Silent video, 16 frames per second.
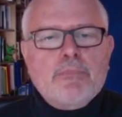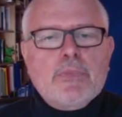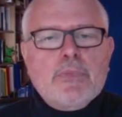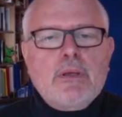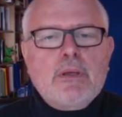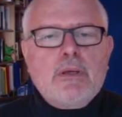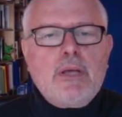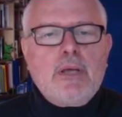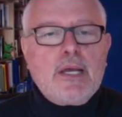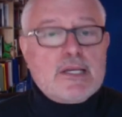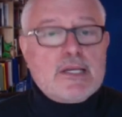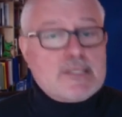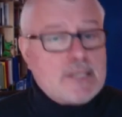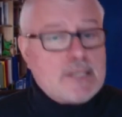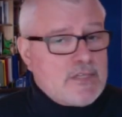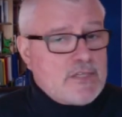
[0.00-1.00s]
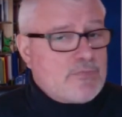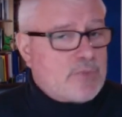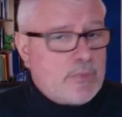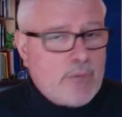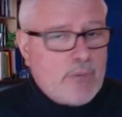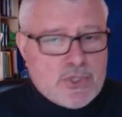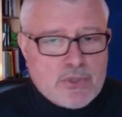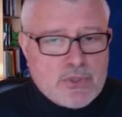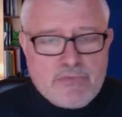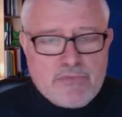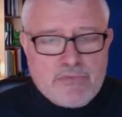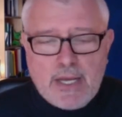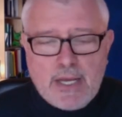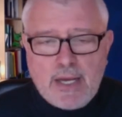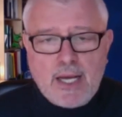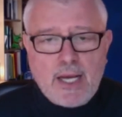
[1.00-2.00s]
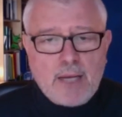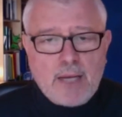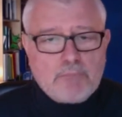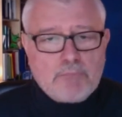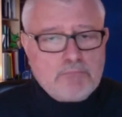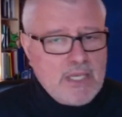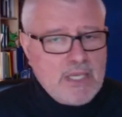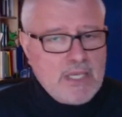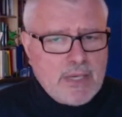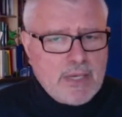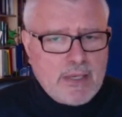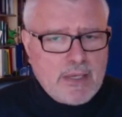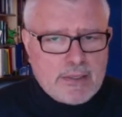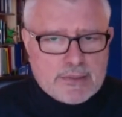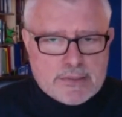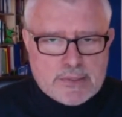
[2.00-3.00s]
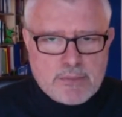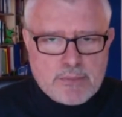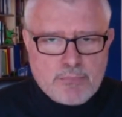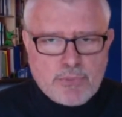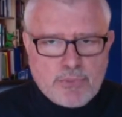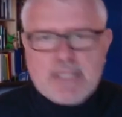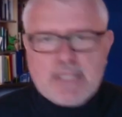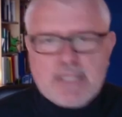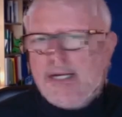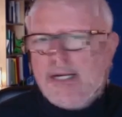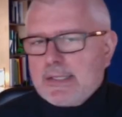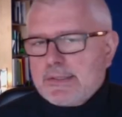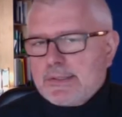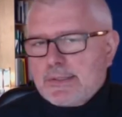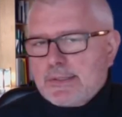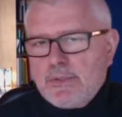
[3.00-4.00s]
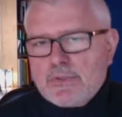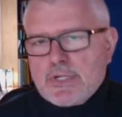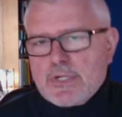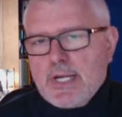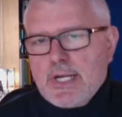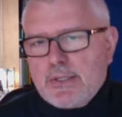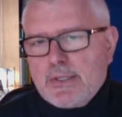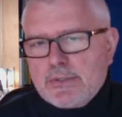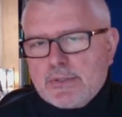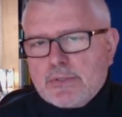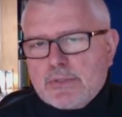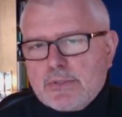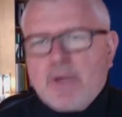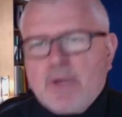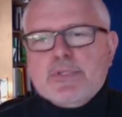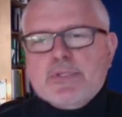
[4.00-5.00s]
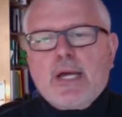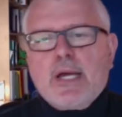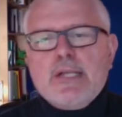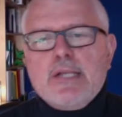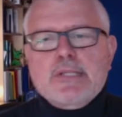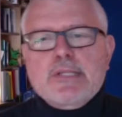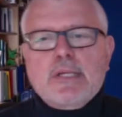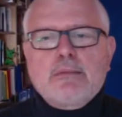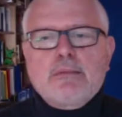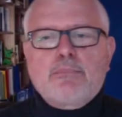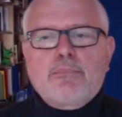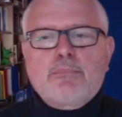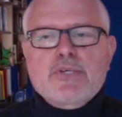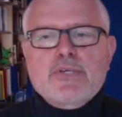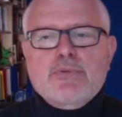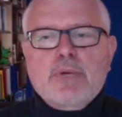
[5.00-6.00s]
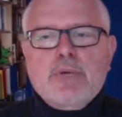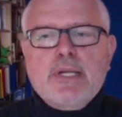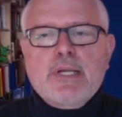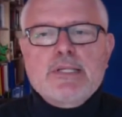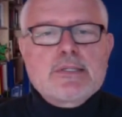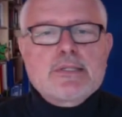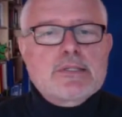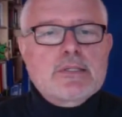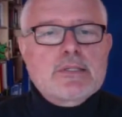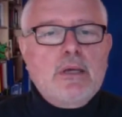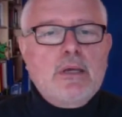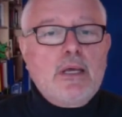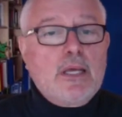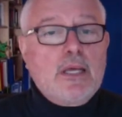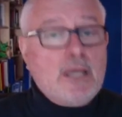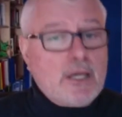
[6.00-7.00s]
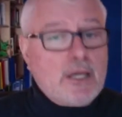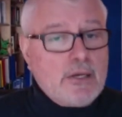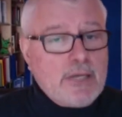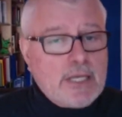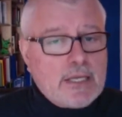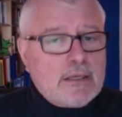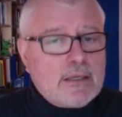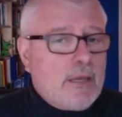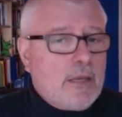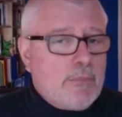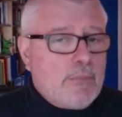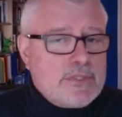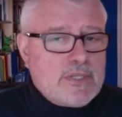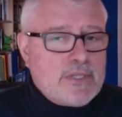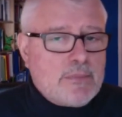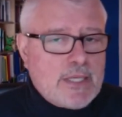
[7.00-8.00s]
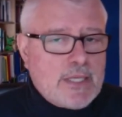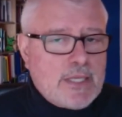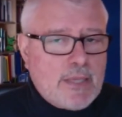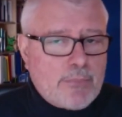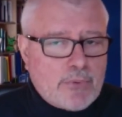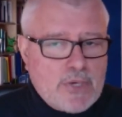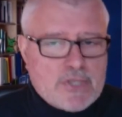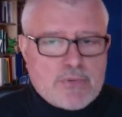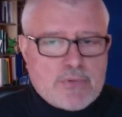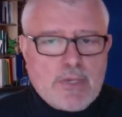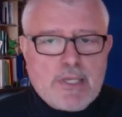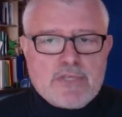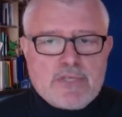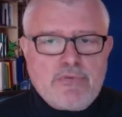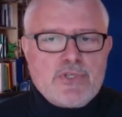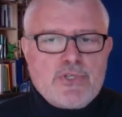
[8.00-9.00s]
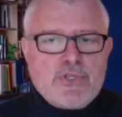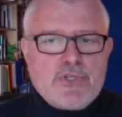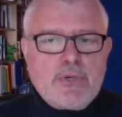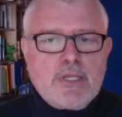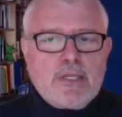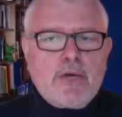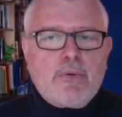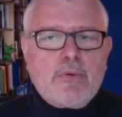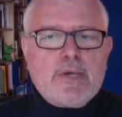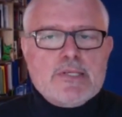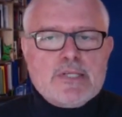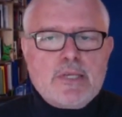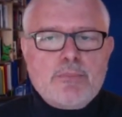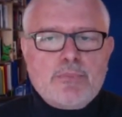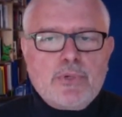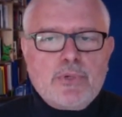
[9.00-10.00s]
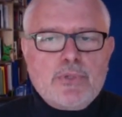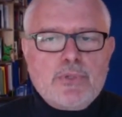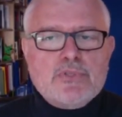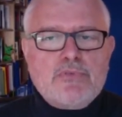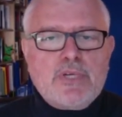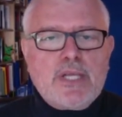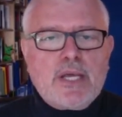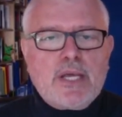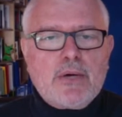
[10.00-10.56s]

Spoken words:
extensive promotion via emails, print ads, newsletters, websites, and press releases, including a multimedia press release featuring the OSA-produced video.